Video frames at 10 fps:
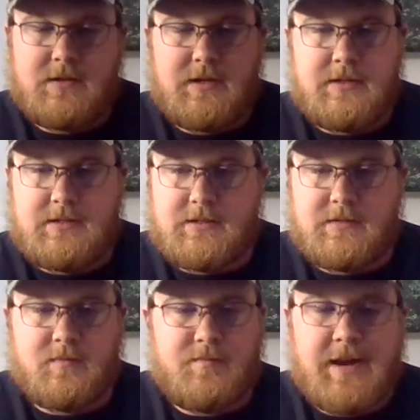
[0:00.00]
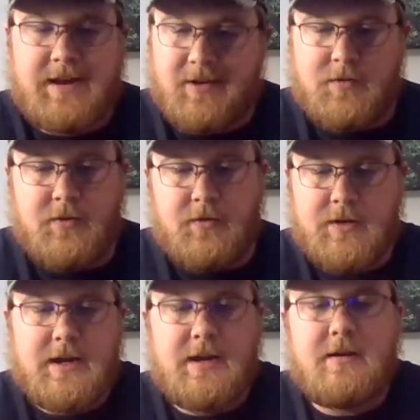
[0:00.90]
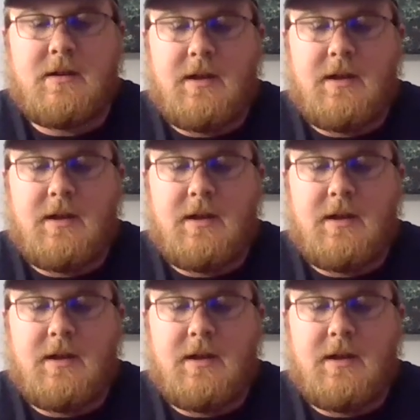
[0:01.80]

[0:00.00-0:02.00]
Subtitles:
this is my go-to knot.